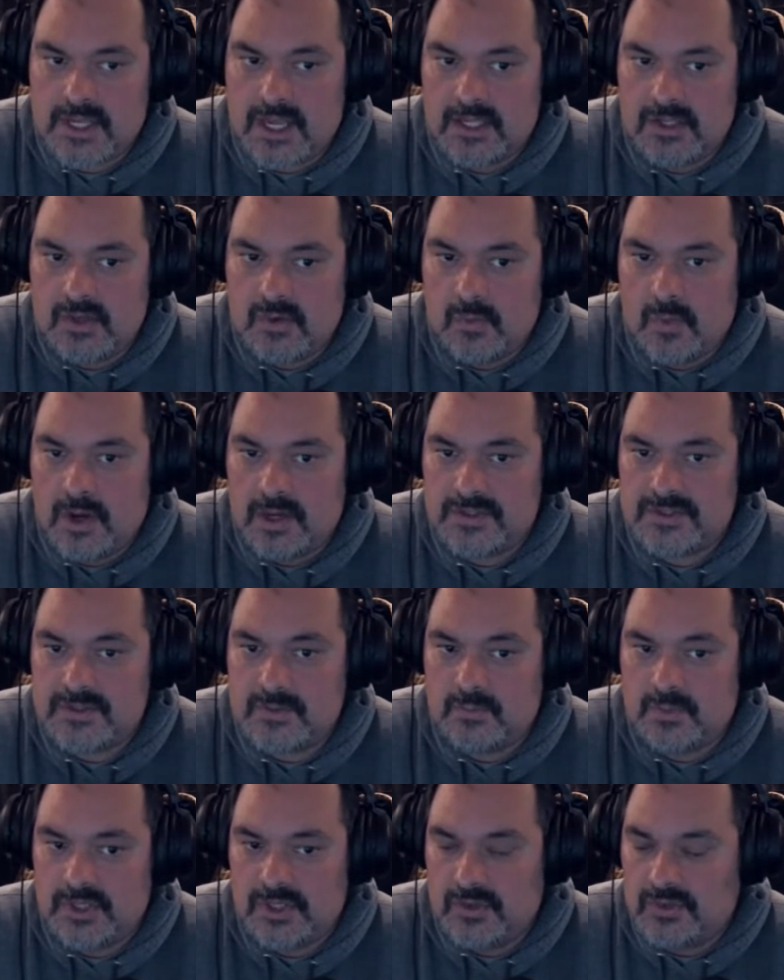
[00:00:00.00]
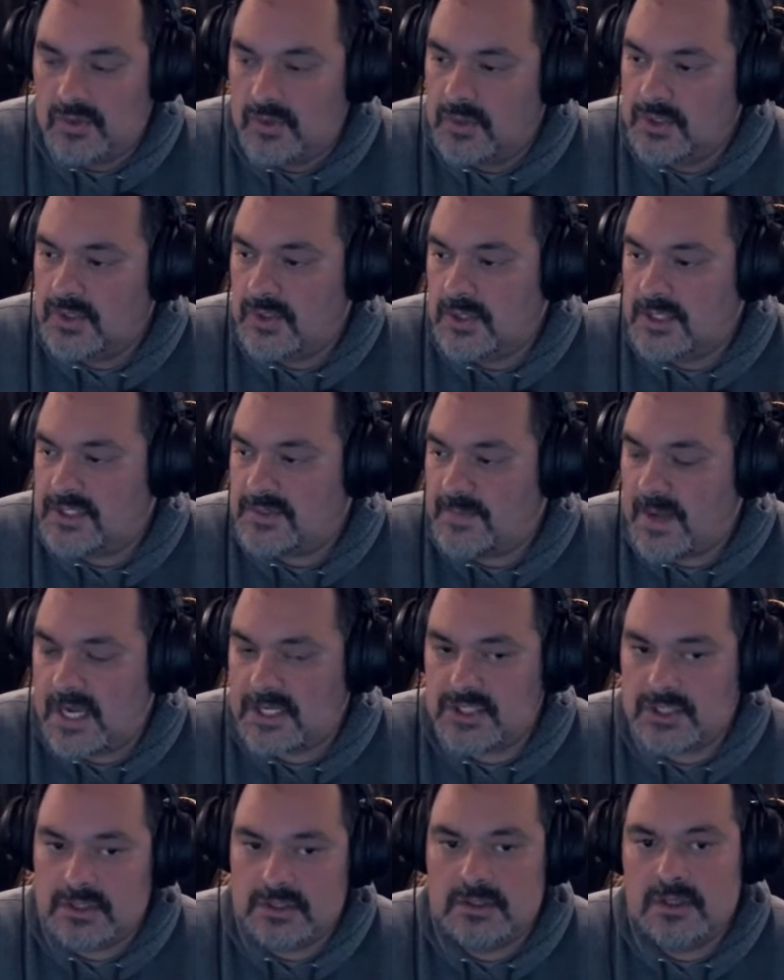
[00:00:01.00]
and you want to when you're doing your
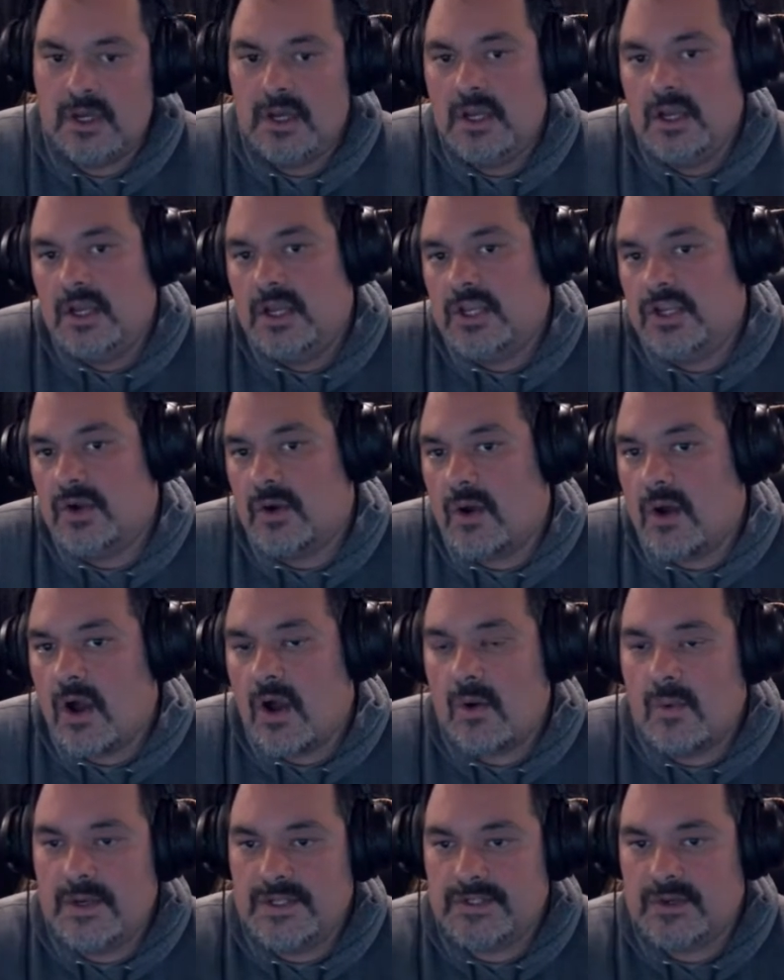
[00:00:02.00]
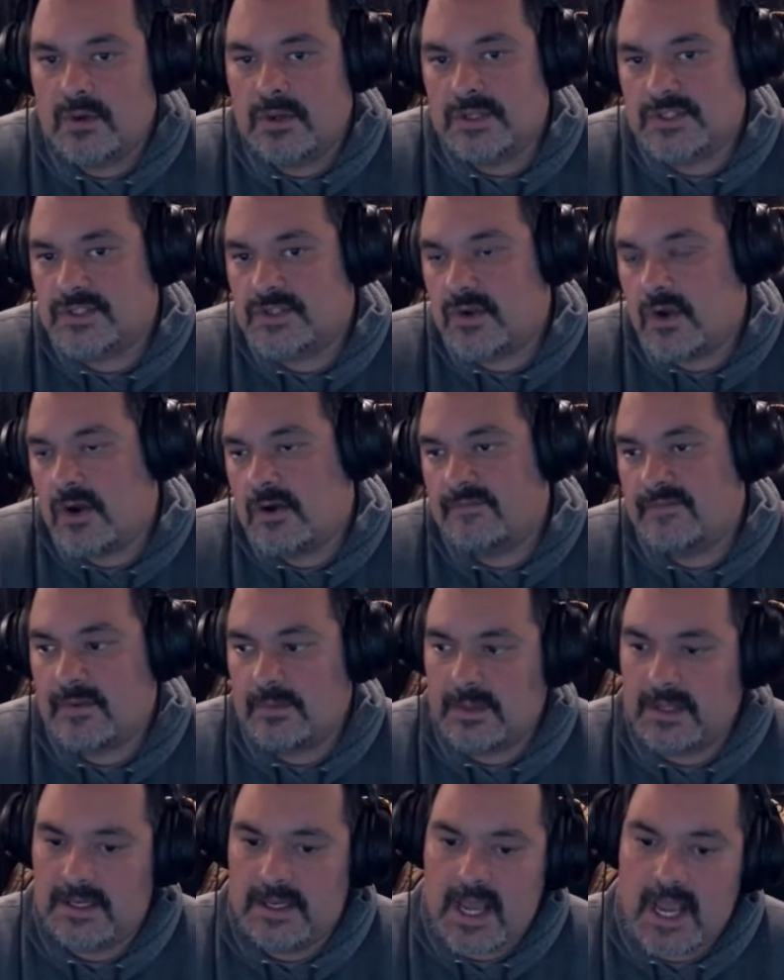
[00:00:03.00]
inspection, you're always going to start
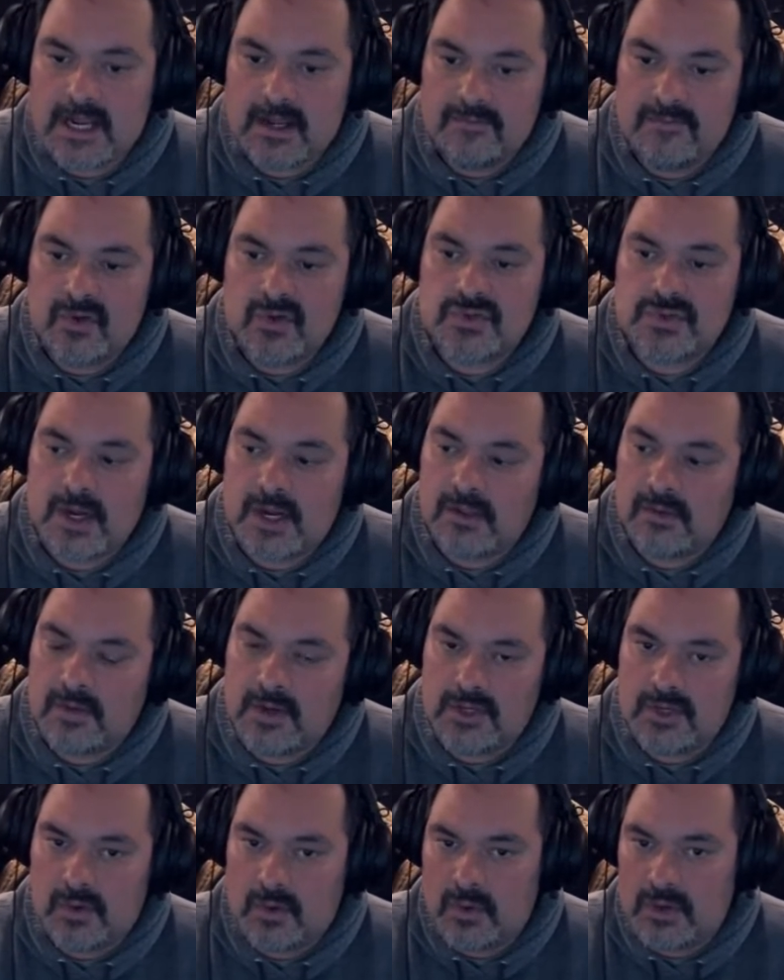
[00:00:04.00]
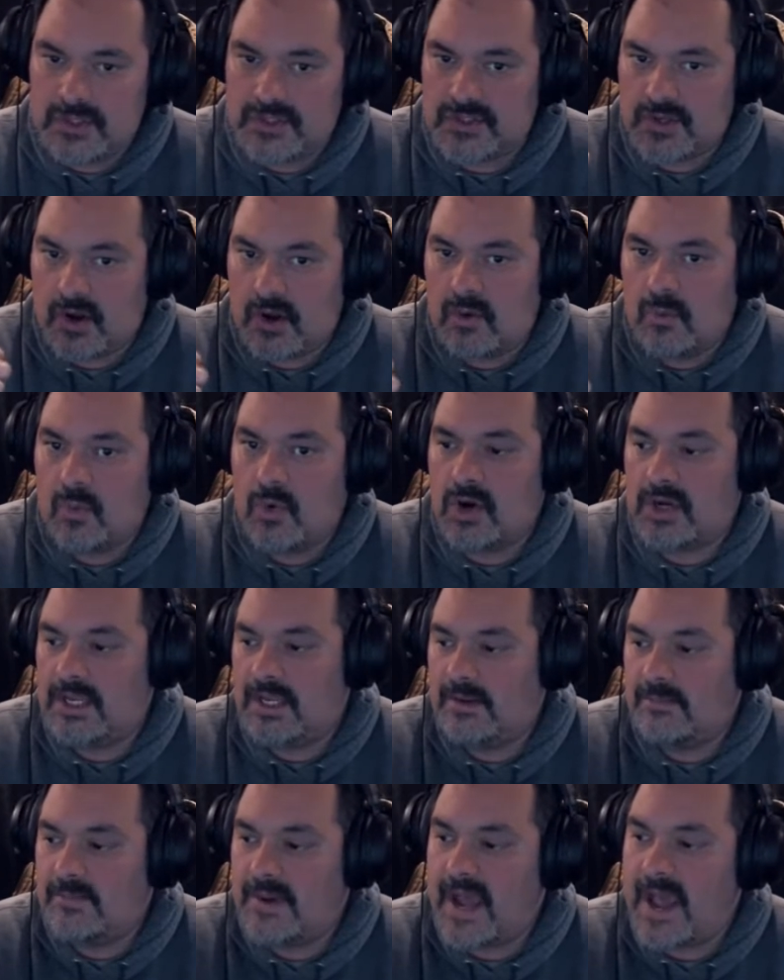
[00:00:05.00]
from the neck of your trailer and you're going to start
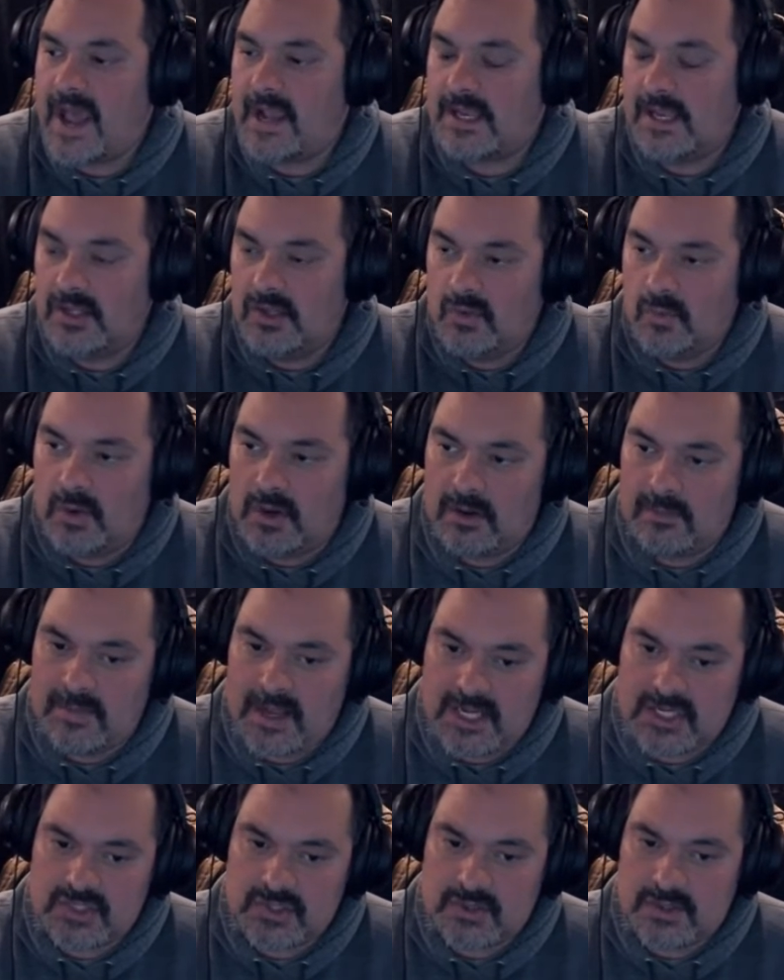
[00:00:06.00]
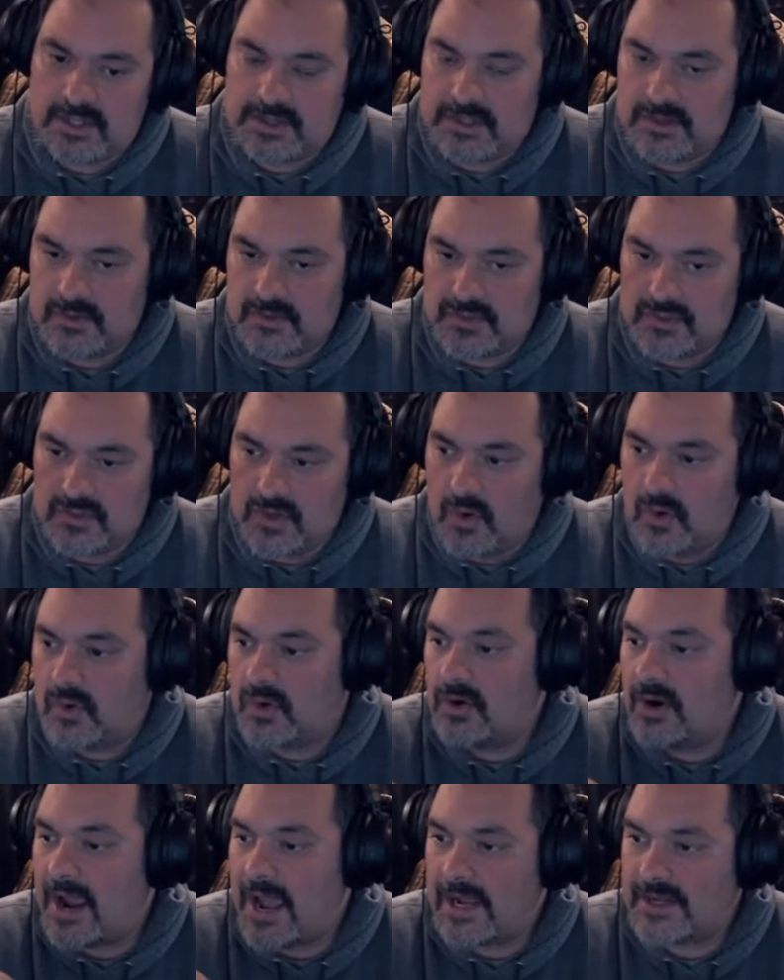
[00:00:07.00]
working back. And you want to make sure that there's no
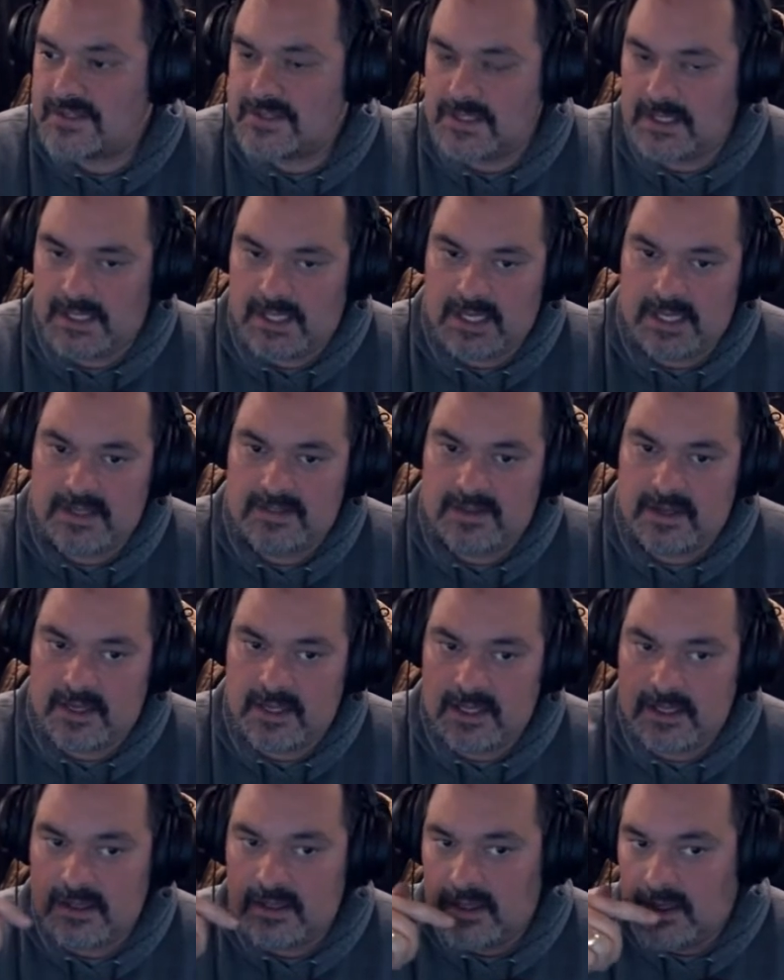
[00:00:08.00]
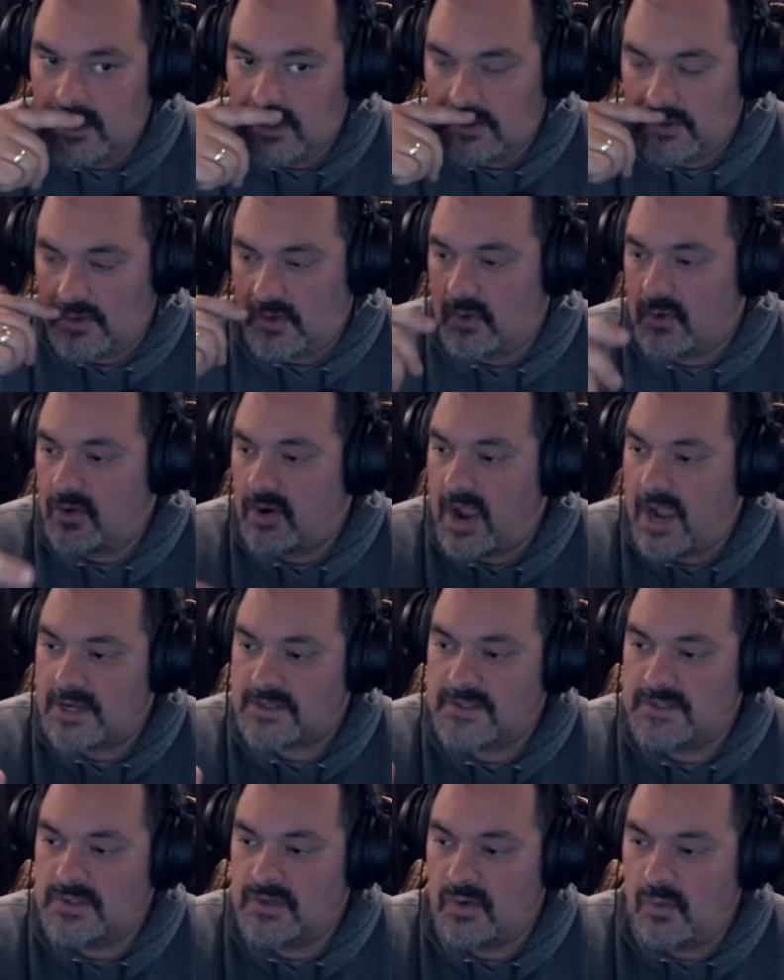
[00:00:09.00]
cracks in anything, no
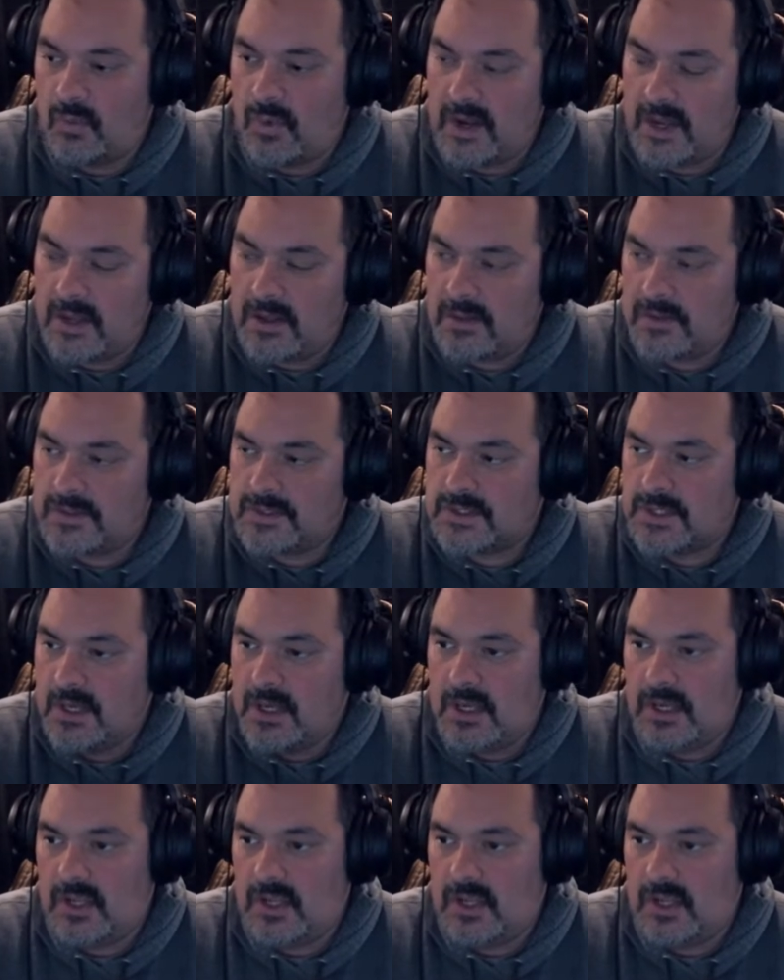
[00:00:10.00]
cracks in your welds.